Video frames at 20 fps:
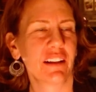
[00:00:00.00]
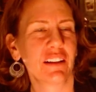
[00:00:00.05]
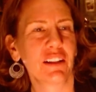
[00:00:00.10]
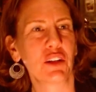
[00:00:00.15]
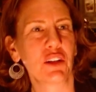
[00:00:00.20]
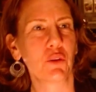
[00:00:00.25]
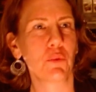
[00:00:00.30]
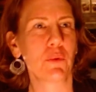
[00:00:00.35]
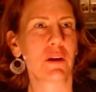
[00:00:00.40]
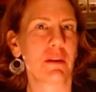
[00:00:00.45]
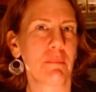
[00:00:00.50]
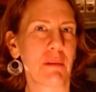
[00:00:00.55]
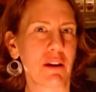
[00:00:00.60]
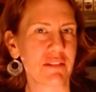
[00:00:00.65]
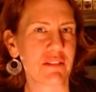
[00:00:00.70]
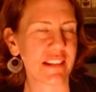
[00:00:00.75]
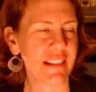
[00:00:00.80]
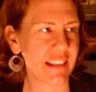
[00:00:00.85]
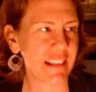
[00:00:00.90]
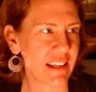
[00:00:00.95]
a, a little one about
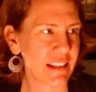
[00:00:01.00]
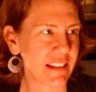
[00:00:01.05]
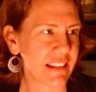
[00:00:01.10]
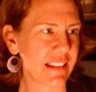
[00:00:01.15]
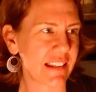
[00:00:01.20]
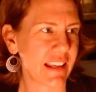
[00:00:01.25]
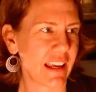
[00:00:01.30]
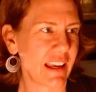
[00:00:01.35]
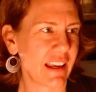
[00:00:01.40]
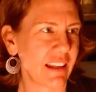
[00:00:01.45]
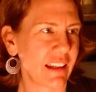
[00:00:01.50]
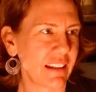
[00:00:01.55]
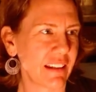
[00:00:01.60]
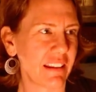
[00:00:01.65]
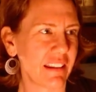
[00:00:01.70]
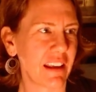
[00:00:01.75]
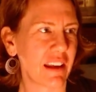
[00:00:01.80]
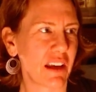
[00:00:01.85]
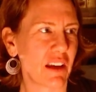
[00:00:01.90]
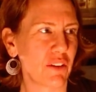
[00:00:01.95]
six, and
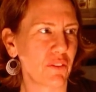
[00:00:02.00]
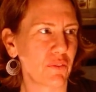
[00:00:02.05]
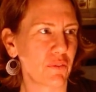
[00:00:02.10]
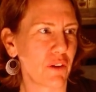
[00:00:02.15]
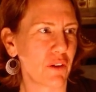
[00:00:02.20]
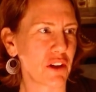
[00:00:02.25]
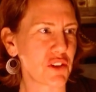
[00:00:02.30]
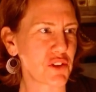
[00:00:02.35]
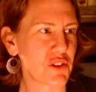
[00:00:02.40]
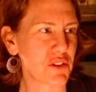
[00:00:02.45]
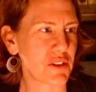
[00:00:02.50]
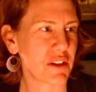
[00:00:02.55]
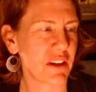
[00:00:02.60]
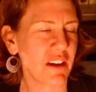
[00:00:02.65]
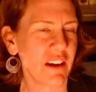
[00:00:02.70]
they kind of rushed